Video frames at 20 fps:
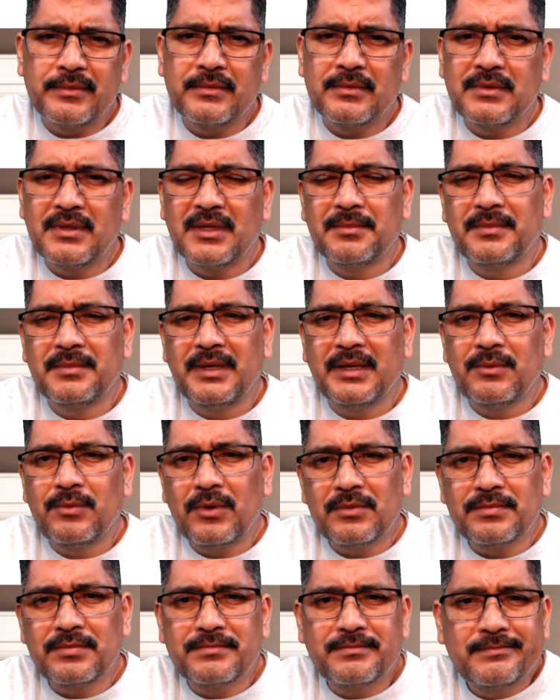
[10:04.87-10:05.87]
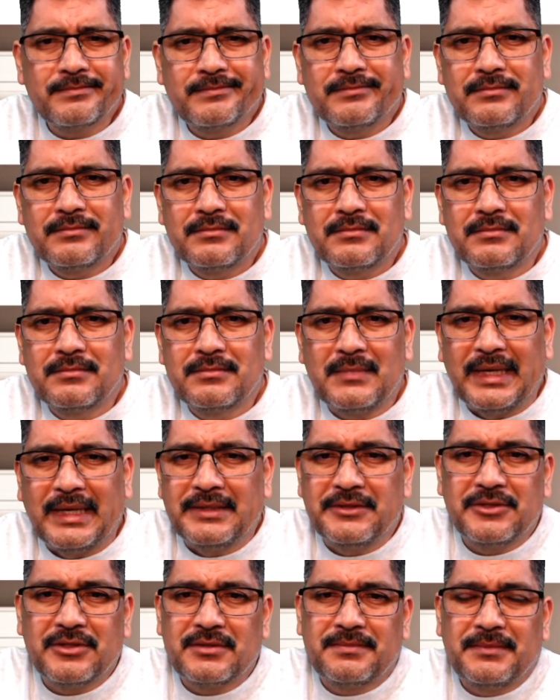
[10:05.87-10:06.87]
And I'm like, well, I
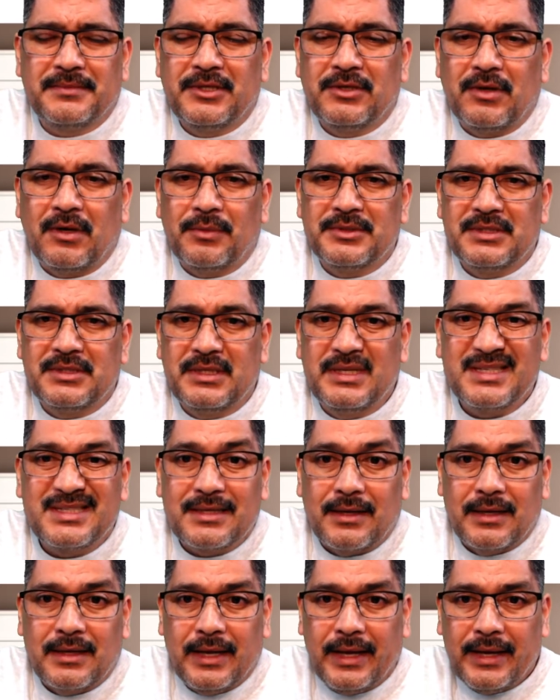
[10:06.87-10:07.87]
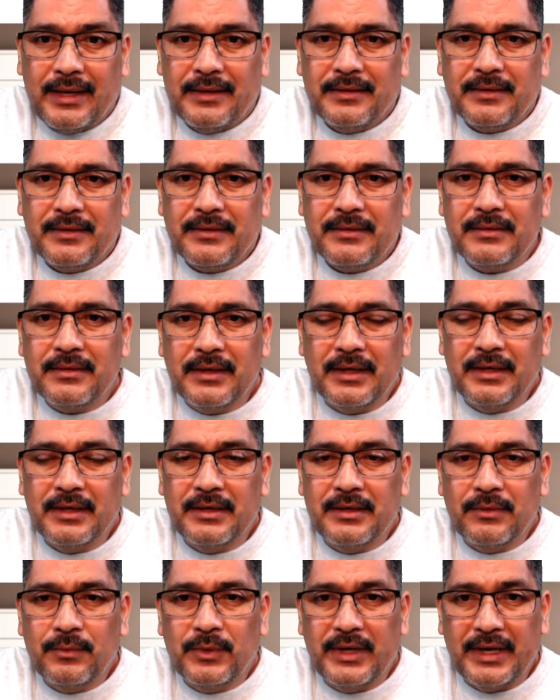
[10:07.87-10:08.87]
just, I was in East LA.
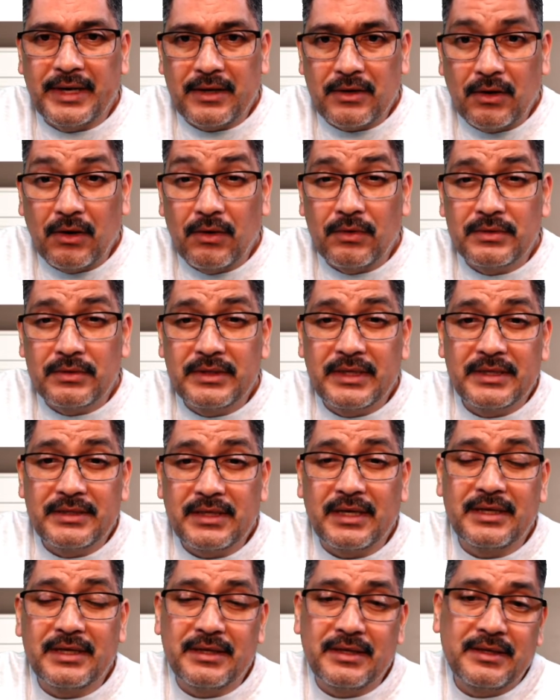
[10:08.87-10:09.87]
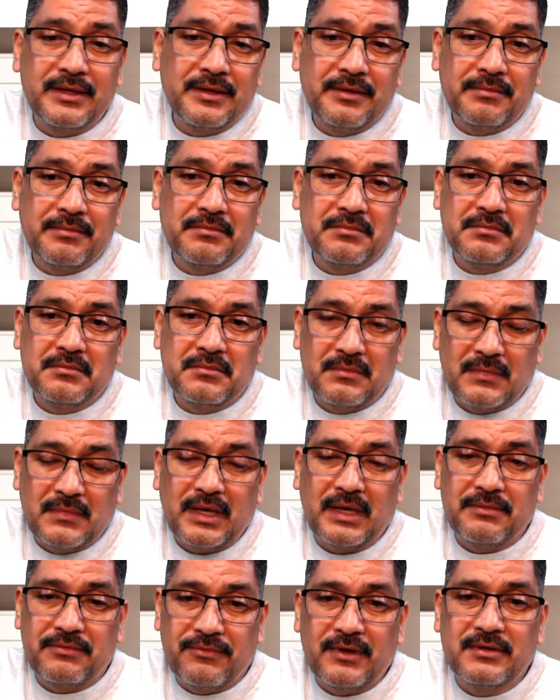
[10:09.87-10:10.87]
And when I called, I
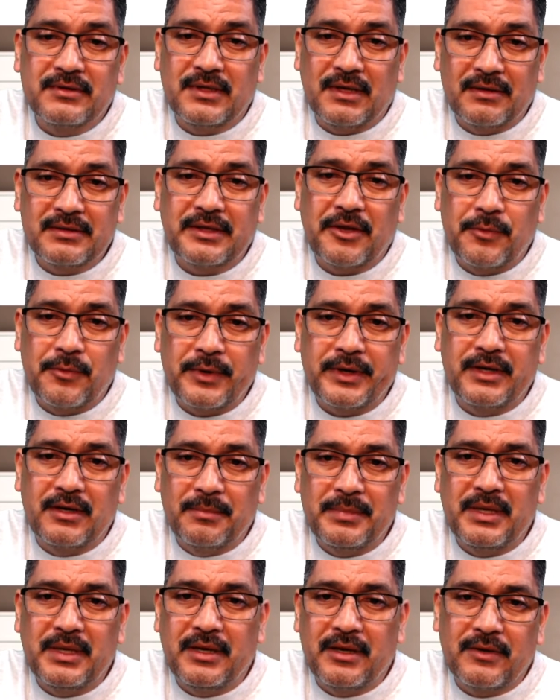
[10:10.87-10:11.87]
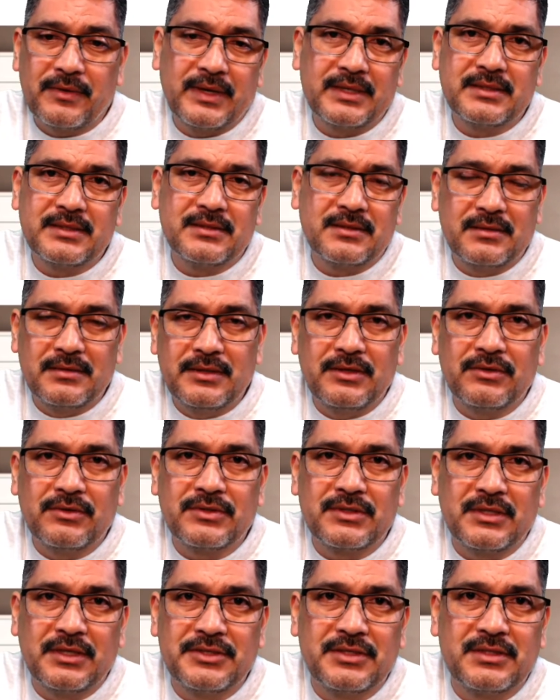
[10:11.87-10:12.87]
found out that you were going to be here at,
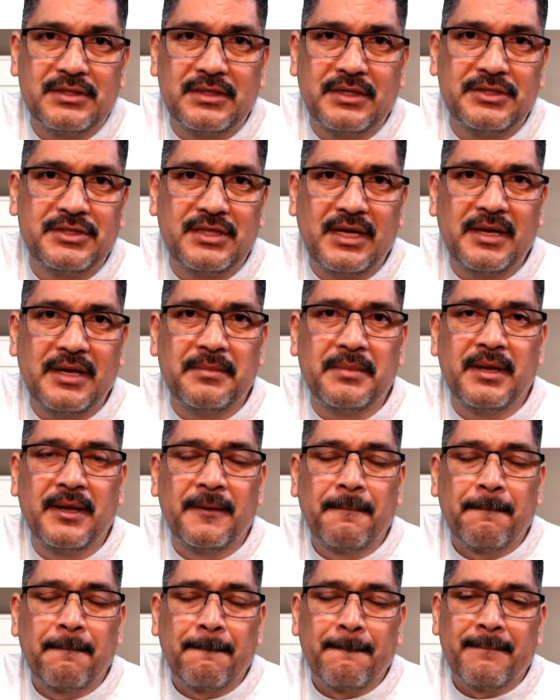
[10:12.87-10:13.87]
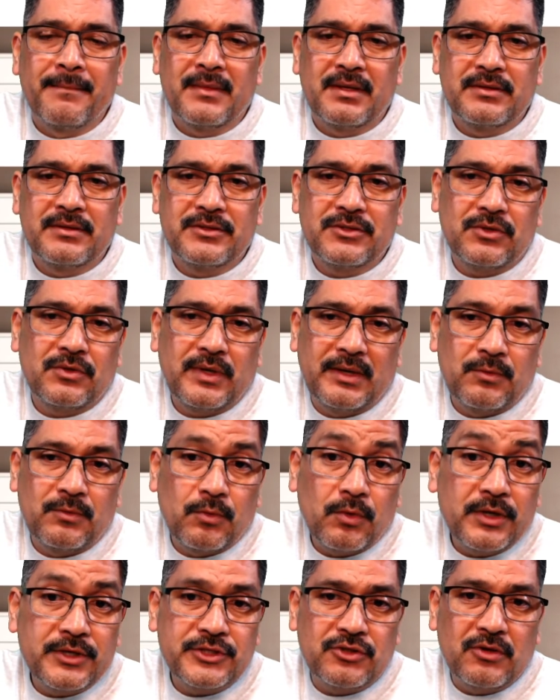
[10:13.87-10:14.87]
such and such time. So I
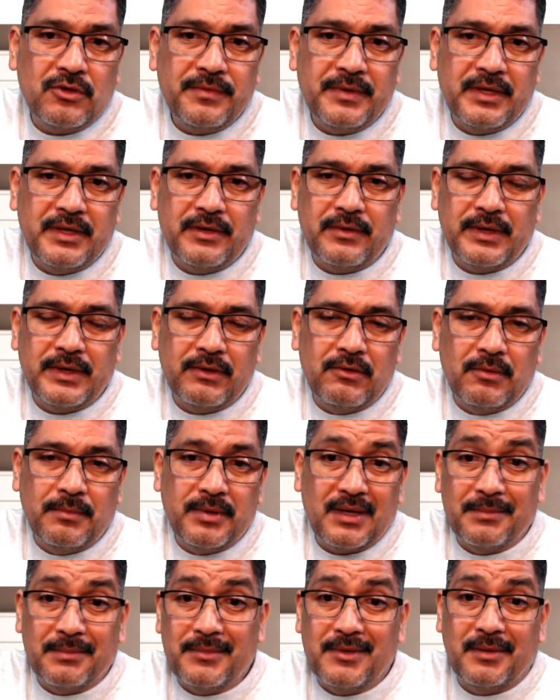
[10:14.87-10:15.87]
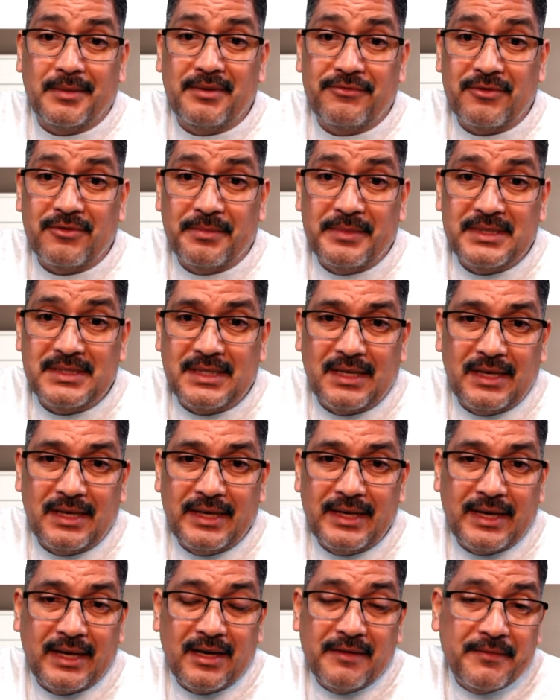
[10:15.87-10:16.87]
rushed over here. I go, but I'm coming from East LA.
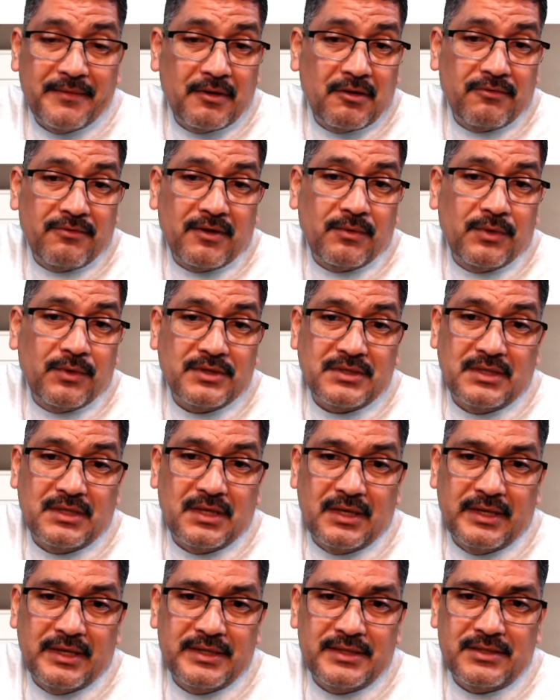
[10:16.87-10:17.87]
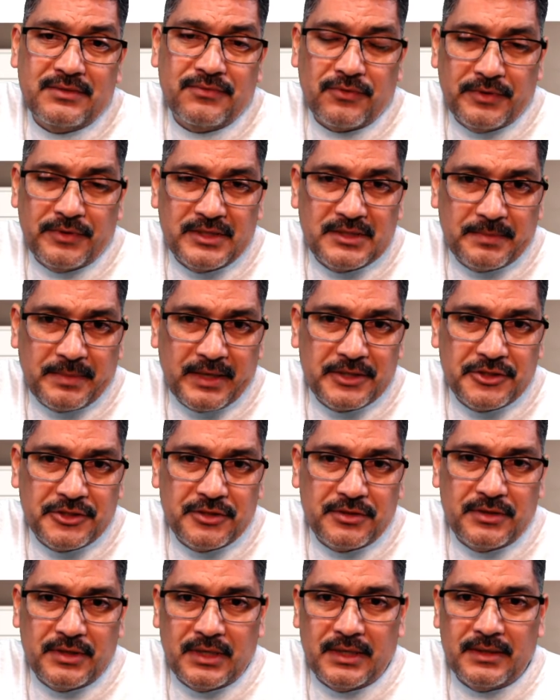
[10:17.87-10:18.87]
I didn't even know if I was on the list for inspection
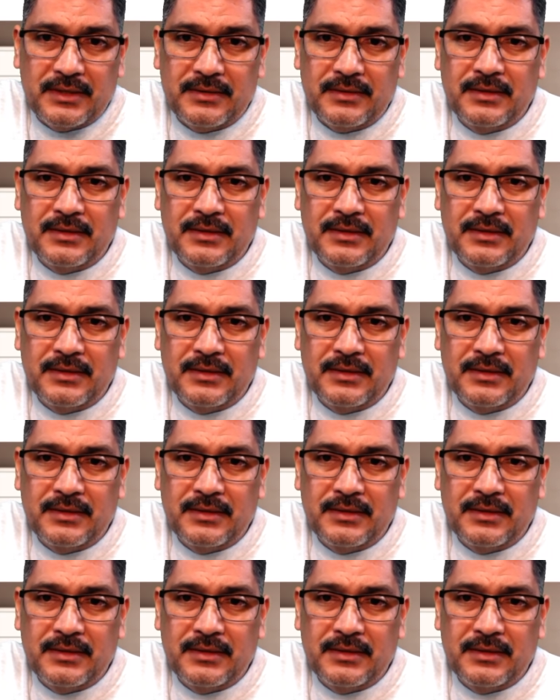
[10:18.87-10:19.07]
or not.